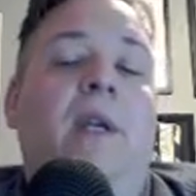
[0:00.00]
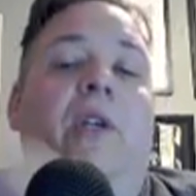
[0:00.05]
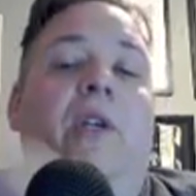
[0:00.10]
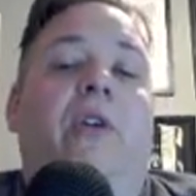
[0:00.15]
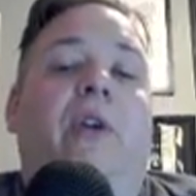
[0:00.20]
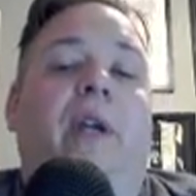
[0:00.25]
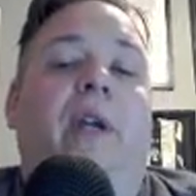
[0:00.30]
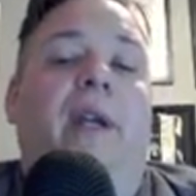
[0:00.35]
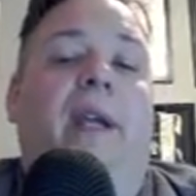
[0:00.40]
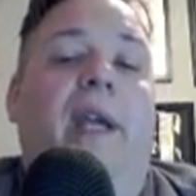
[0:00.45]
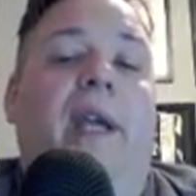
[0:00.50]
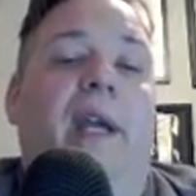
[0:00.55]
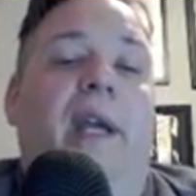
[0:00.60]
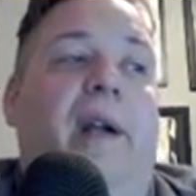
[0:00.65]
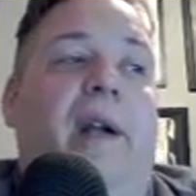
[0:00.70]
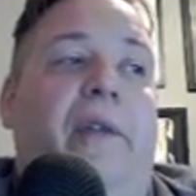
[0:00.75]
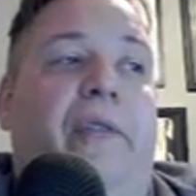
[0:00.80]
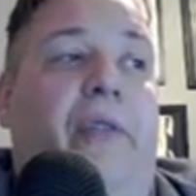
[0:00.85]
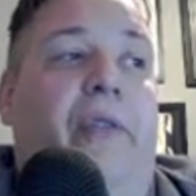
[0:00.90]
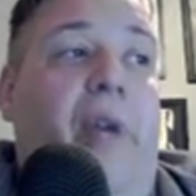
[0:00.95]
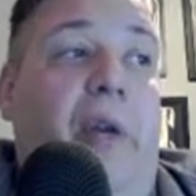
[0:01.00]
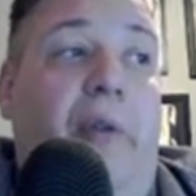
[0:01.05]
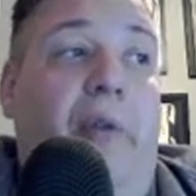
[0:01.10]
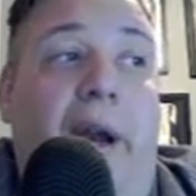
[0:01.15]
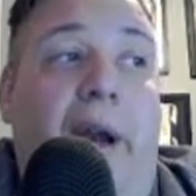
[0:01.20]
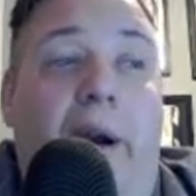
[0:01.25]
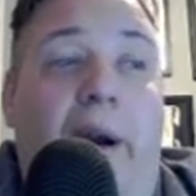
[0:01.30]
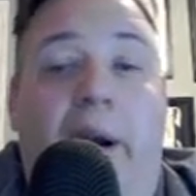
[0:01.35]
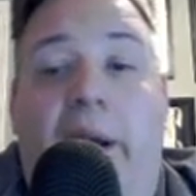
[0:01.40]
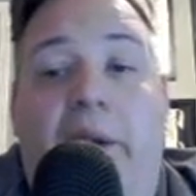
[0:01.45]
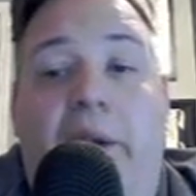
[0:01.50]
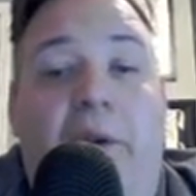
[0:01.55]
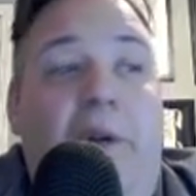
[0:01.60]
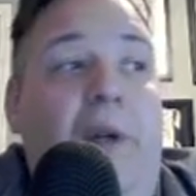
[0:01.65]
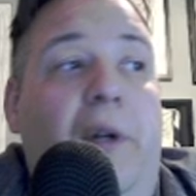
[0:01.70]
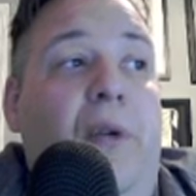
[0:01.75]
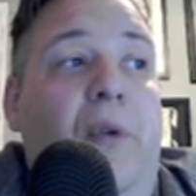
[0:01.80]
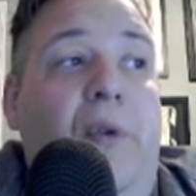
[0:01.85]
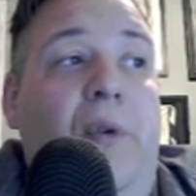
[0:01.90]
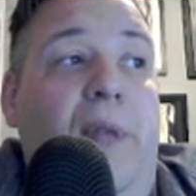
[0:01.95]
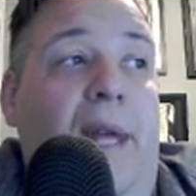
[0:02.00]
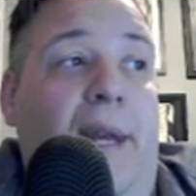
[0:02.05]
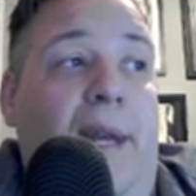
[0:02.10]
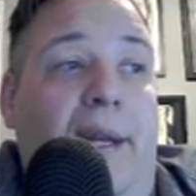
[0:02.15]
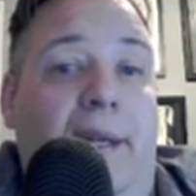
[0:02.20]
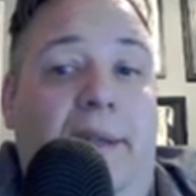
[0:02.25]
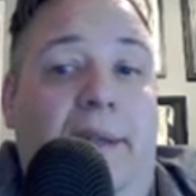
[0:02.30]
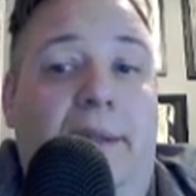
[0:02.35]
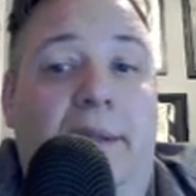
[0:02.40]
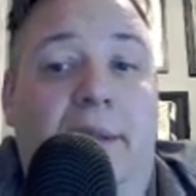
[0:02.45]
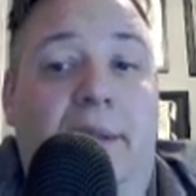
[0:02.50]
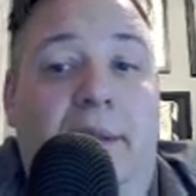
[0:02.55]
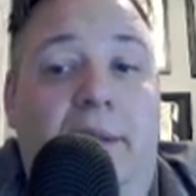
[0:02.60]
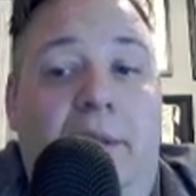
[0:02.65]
you're going to get a free rare, and you don't know who that is.